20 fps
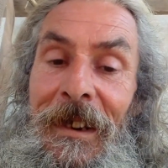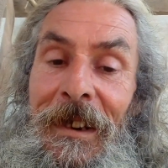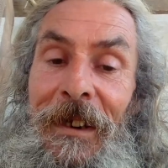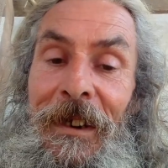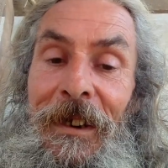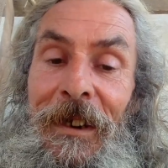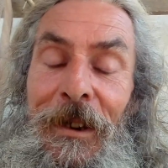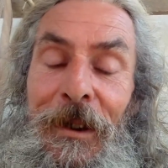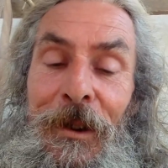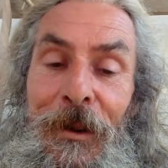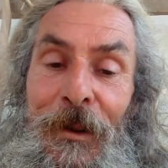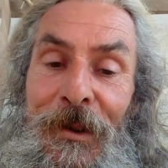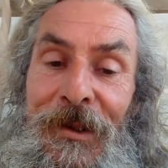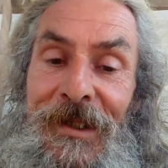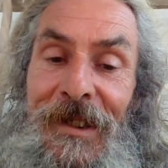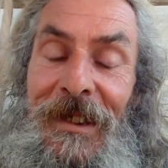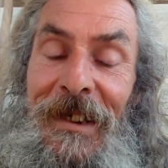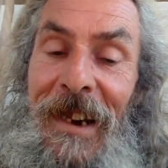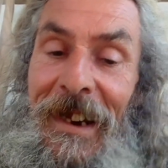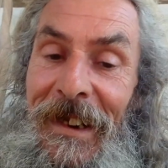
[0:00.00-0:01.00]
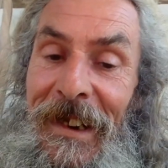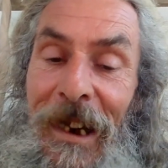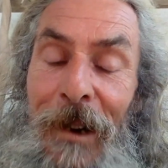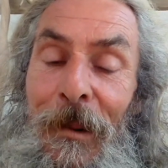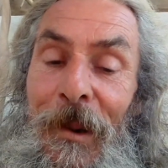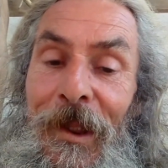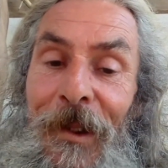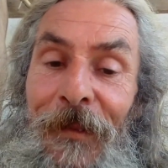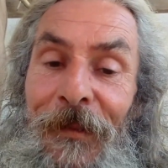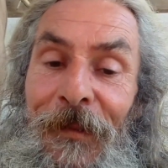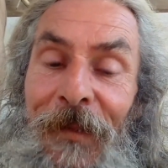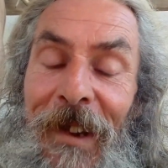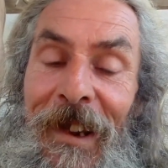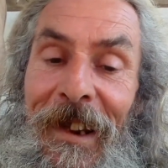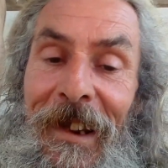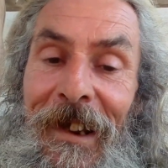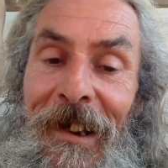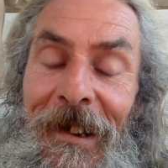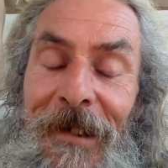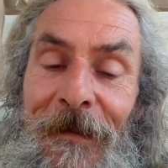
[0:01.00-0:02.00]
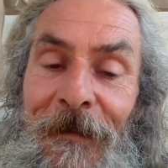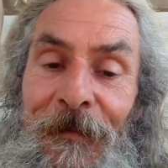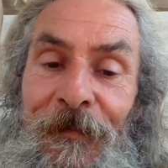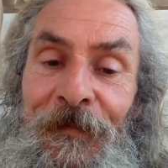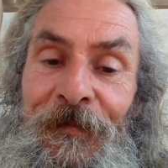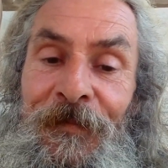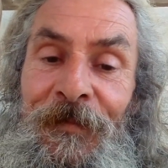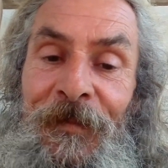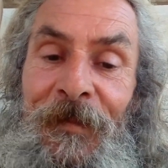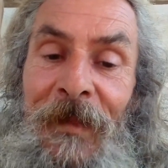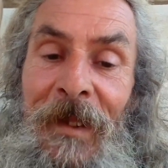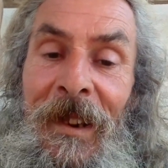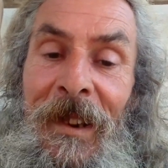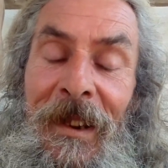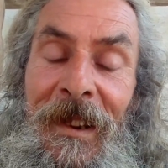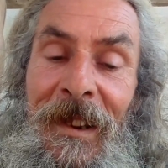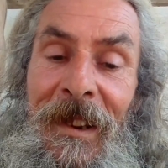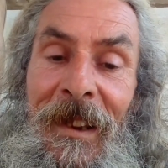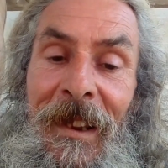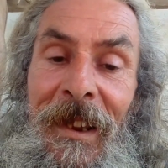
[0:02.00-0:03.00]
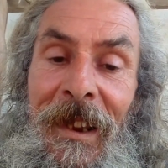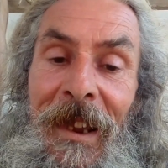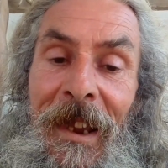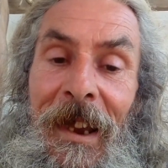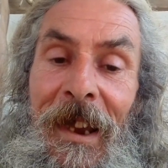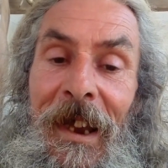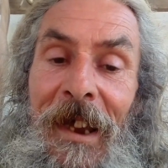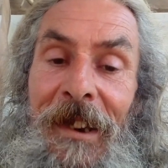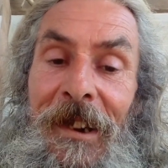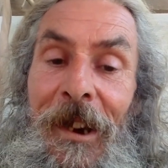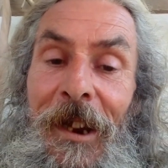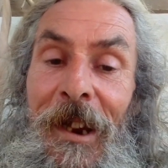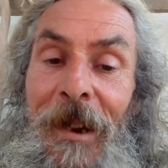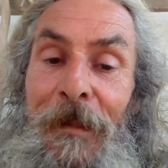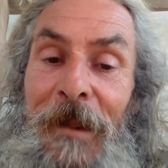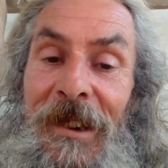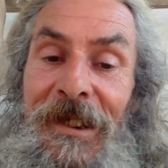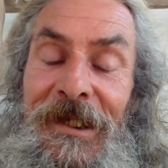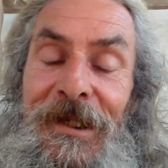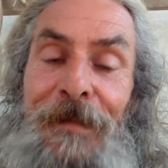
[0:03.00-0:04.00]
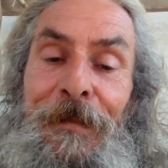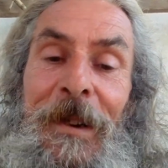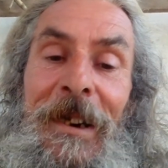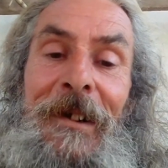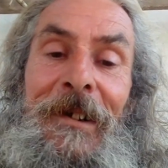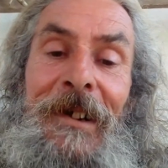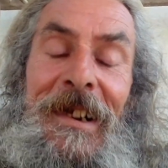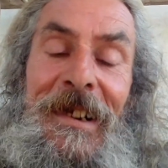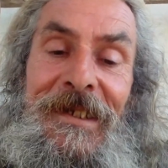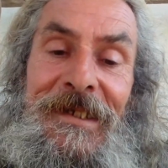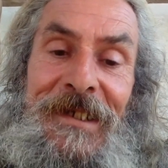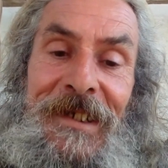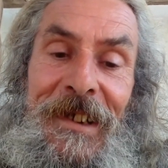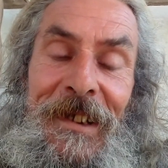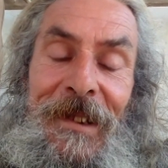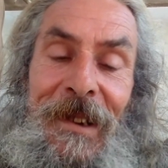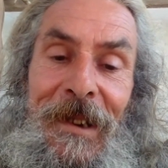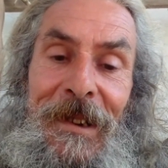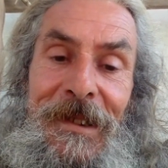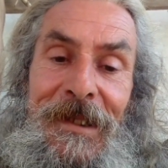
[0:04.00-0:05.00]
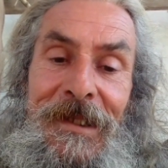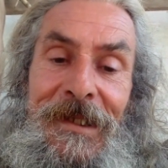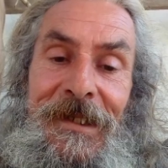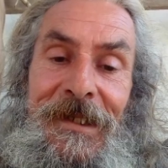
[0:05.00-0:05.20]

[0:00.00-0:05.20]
let go of the fear. And I am experiencing this.